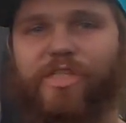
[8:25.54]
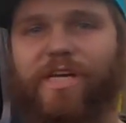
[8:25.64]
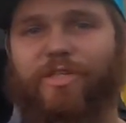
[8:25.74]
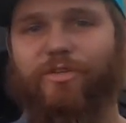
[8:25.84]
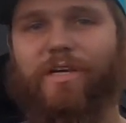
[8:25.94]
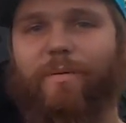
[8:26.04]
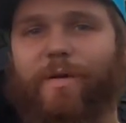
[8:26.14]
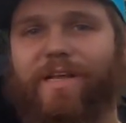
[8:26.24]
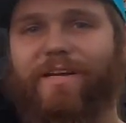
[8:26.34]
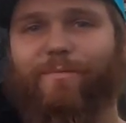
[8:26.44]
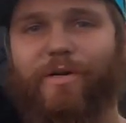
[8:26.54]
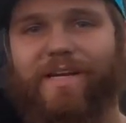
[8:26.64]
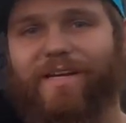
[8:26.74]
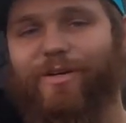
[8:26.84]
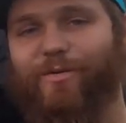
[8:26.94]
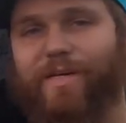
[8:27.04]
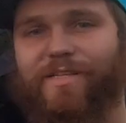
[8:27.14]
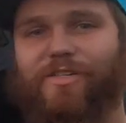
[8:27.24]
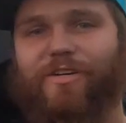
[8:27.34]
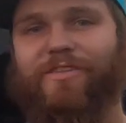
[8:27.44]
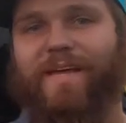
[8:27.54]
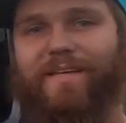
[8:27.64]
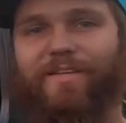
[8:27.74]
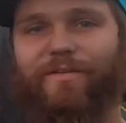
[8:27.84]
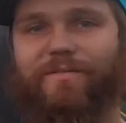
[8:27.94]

I appreciate you coming in and bringing in your rig, sir. Thank you.